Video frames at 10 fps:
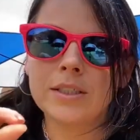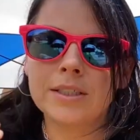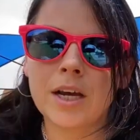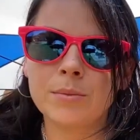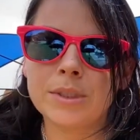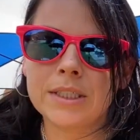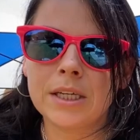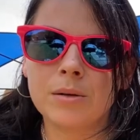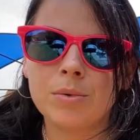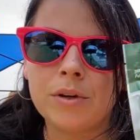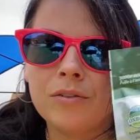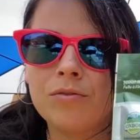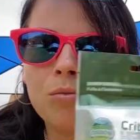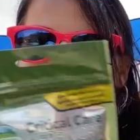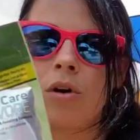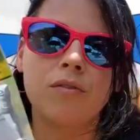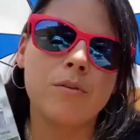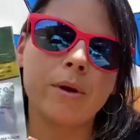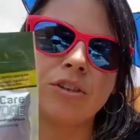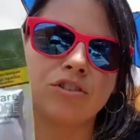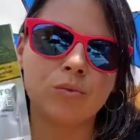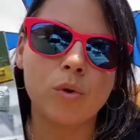timestamp of more information.